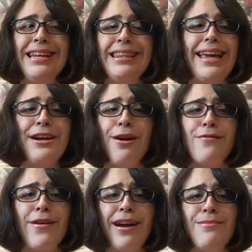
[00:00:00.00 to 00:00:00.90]
like her
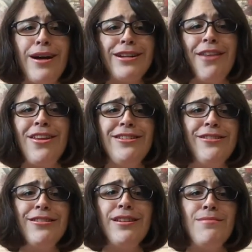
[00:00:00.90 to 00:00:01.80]
very much. I think she's
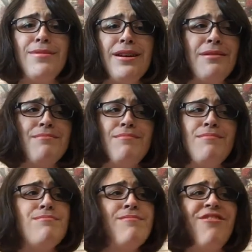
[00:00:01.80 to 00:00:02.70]
just going to be a
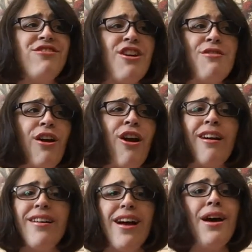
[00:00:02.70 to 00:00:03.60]

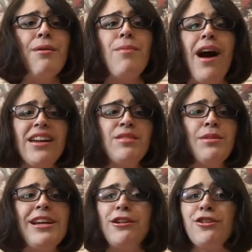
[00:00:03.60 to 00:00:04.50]
floater
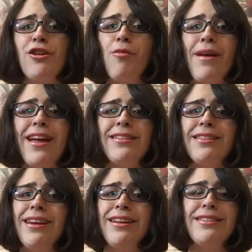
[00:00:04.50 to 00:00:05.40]
possibly in a showmance,
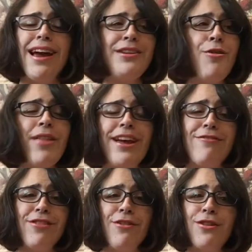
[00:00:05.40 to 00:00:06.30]
and I don't like
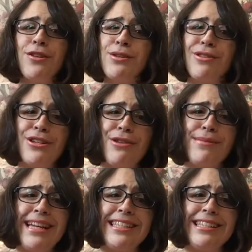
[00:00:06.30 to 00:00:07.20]
floaters or
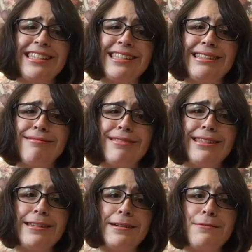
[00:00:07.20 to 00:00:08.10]
showmances.
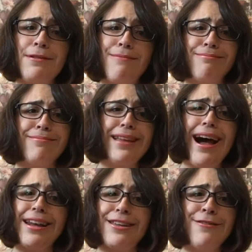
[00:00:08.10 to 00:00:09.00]
So I'm
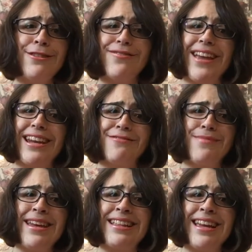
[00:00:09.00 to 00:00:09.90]
not a huge fan of
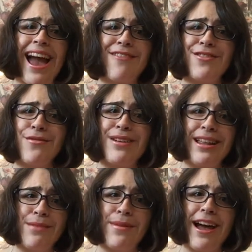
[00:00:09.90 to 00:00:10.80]
Bayleigh after the,
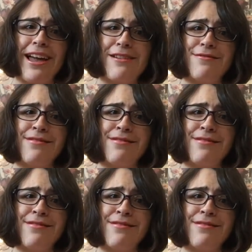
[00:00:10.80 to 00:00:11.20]
reading the bio.